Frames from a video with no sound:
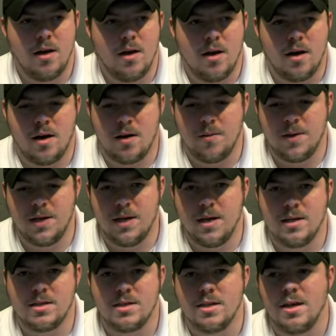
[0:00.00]
Uh, it,
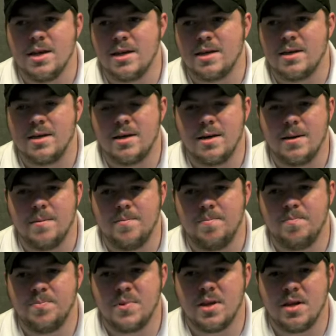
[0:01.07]
it's like uh,
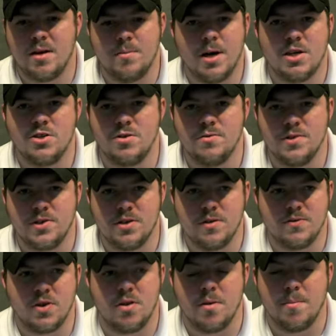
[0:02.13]
Camacho
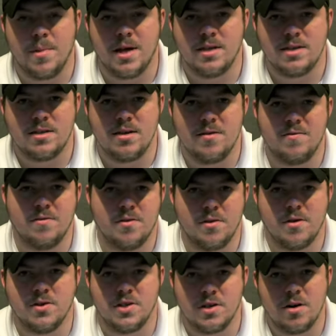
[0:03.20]
reserves all the best stuff for
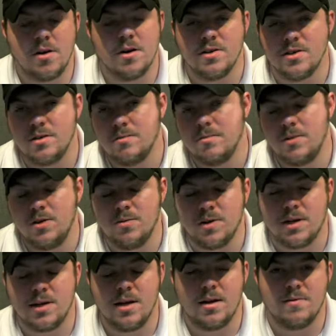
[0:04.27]
their cigars, and you
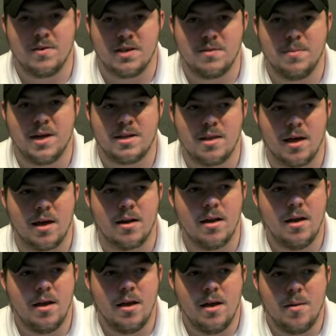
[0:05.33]
would kind of expect that,
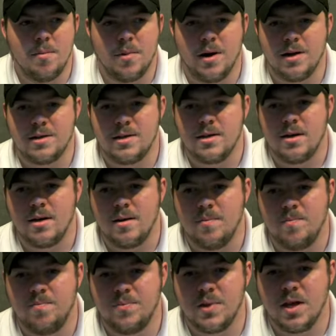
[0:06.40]
but. Uh,
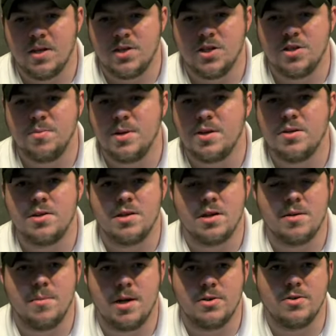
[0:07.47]
just because the
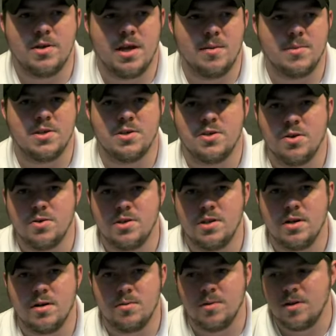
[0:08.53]
Camacho name is
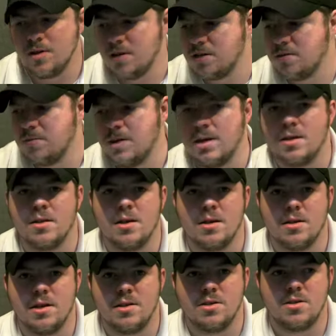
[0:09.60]
associated with it doesn't mean
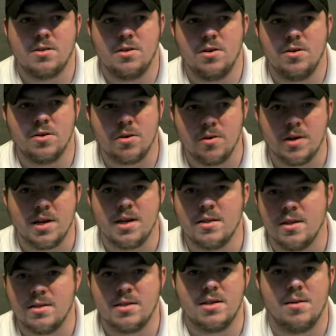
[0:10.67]
that it's you're going to get
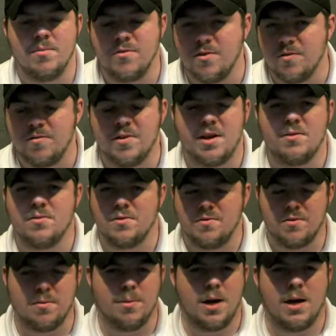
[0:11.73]
that same full-flavored,
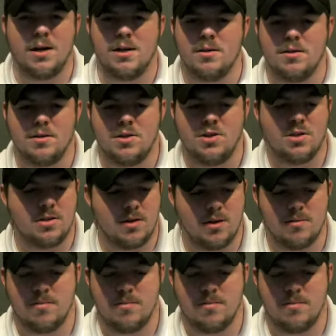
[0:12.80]
full-bodied, just